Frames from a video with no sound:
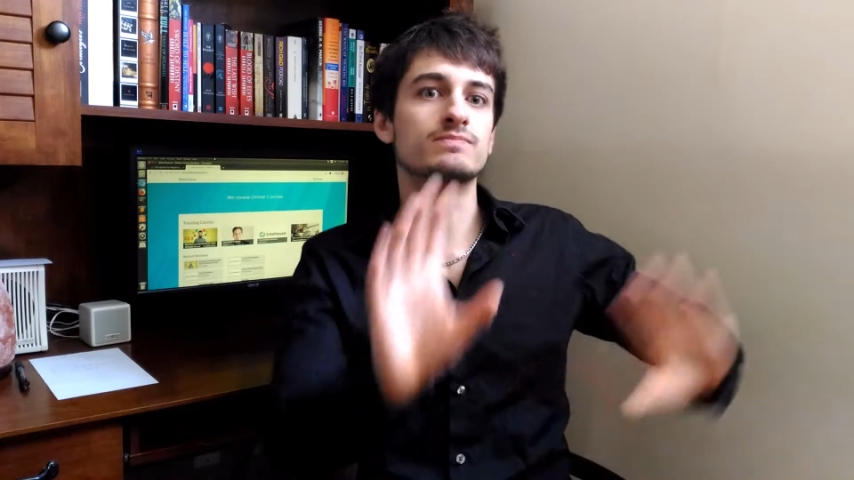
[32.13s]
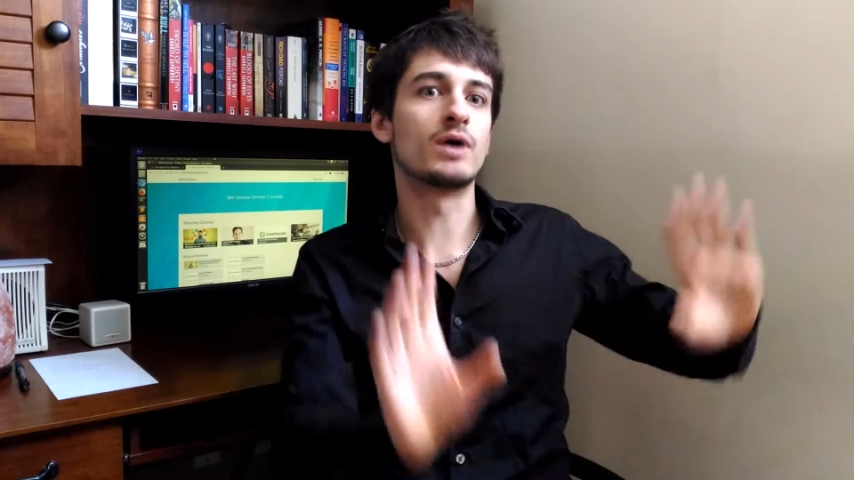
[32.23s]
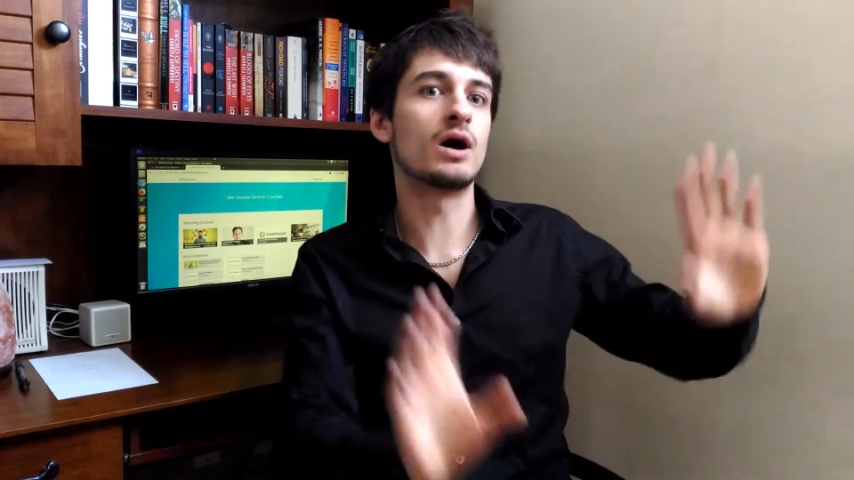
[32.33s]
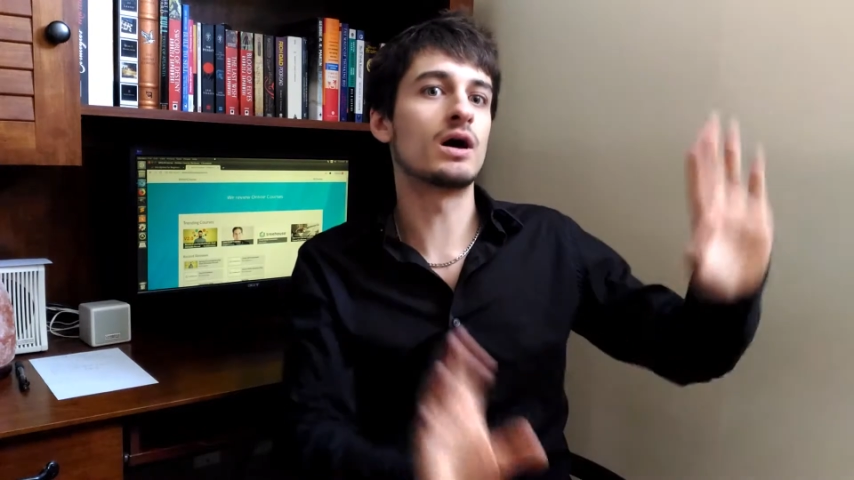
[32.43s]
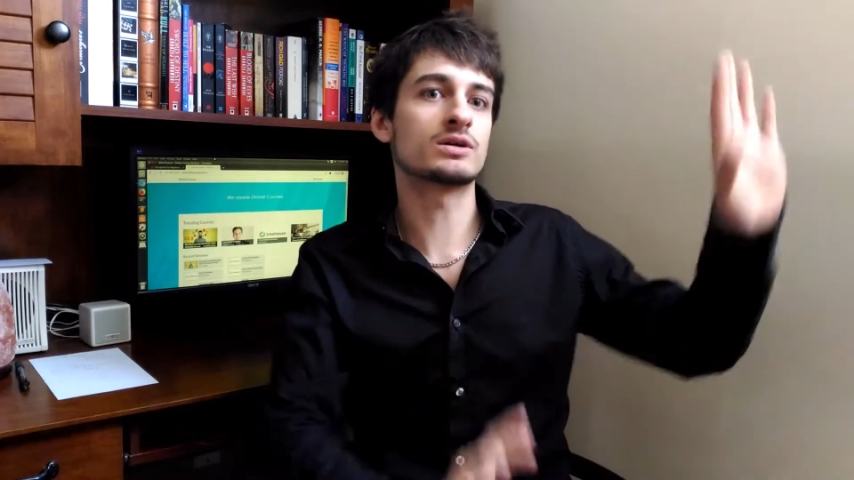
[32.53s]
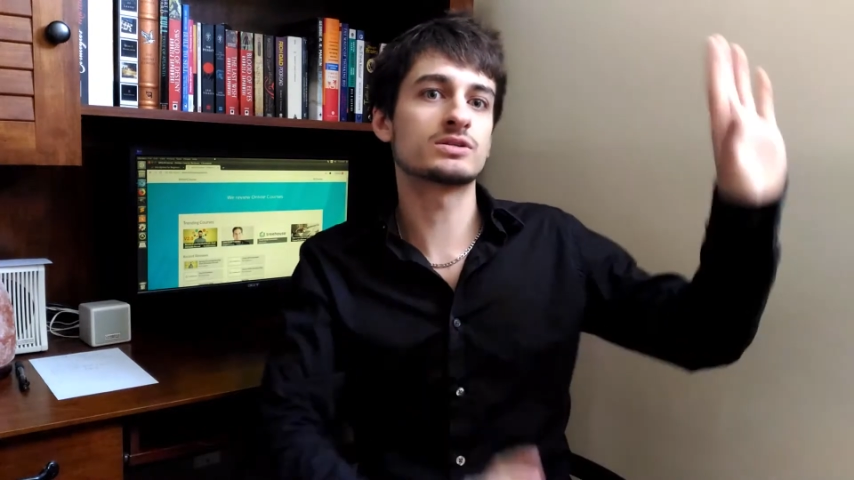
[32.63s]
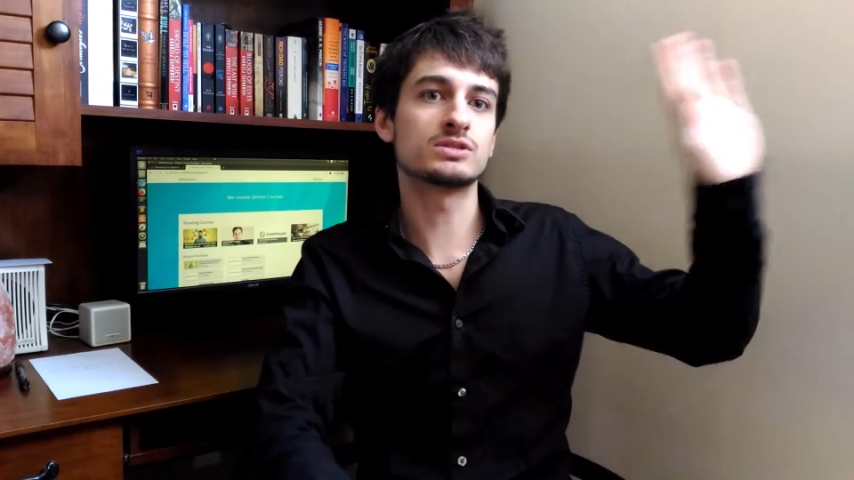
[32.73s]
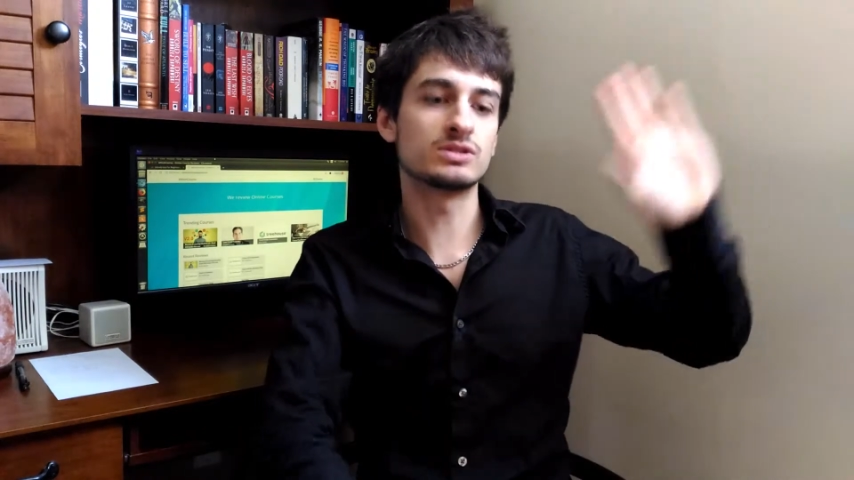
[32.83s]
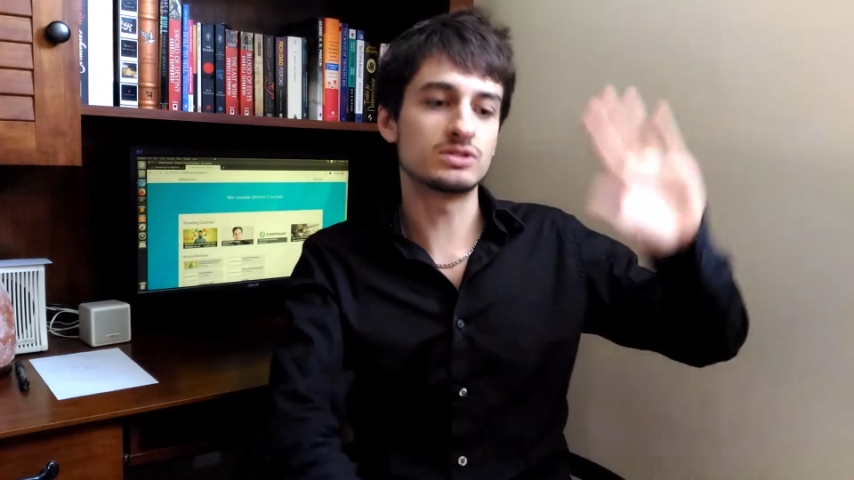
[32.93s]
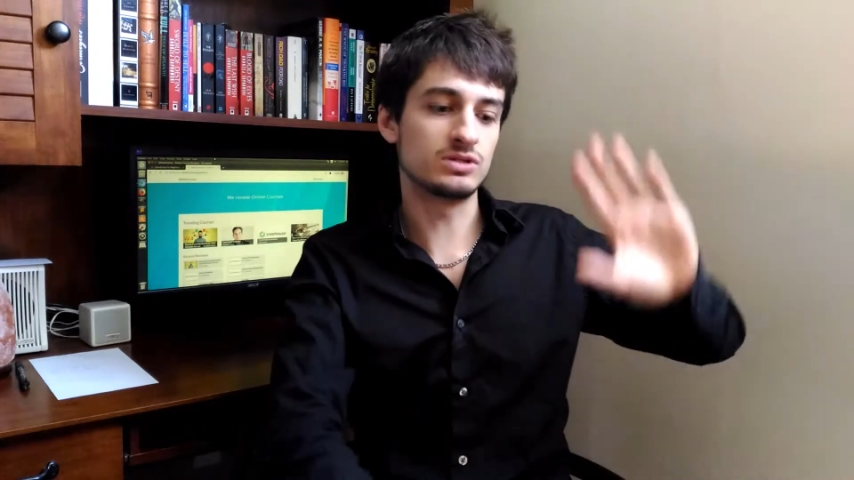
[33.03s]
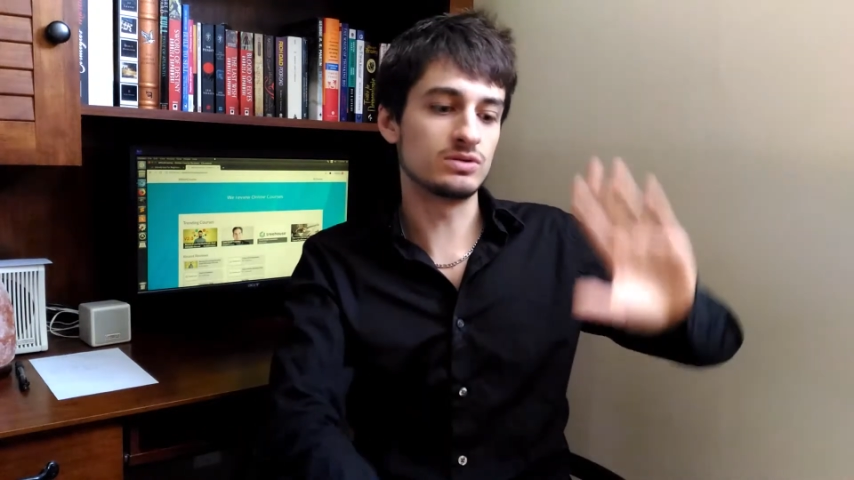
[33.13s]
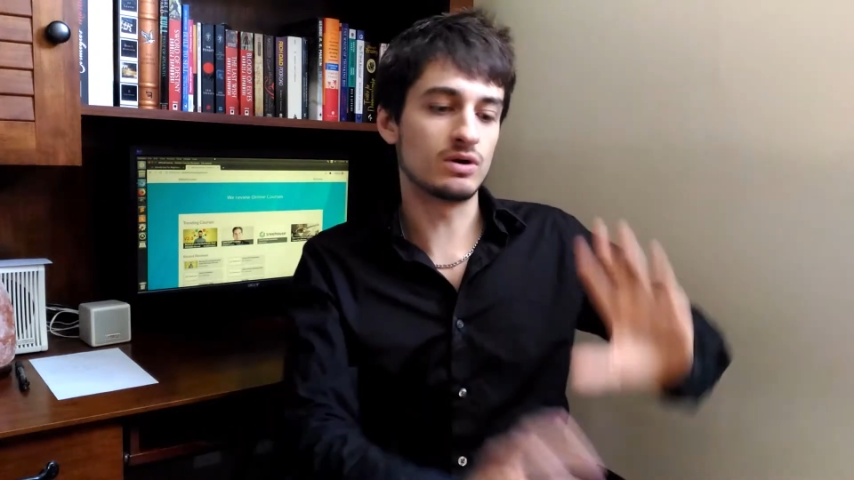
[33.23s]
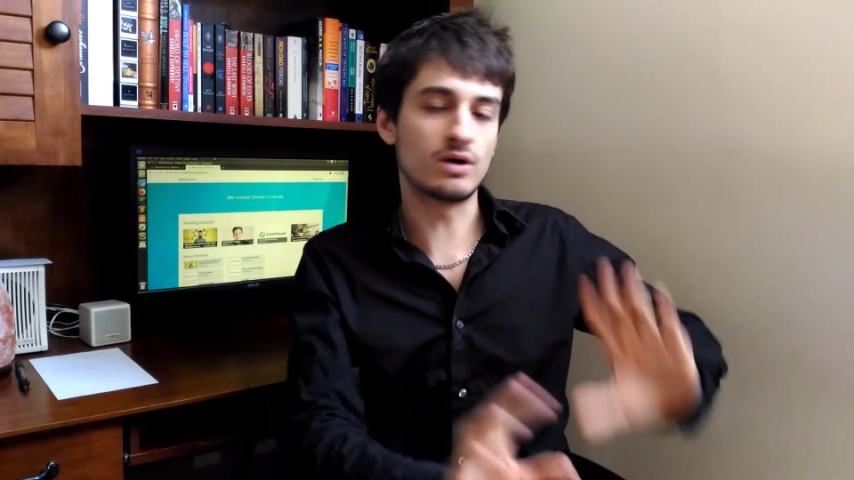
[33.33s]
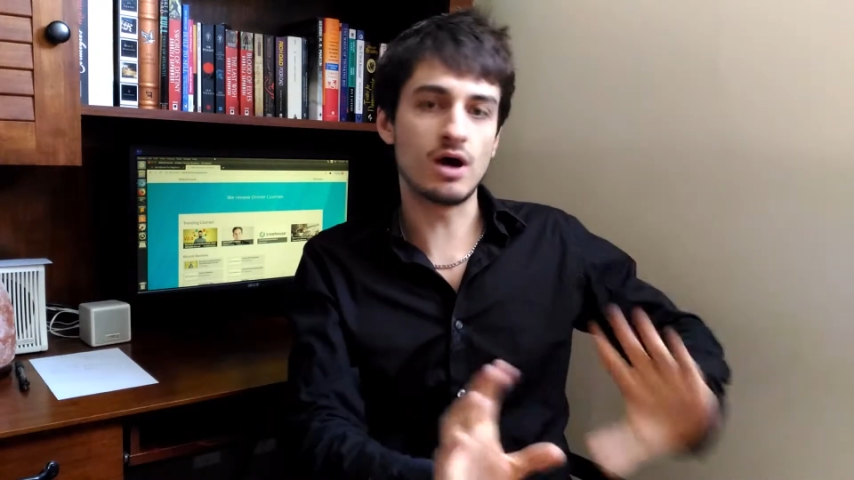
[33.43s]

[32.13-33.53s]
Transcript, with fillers: boxes you don't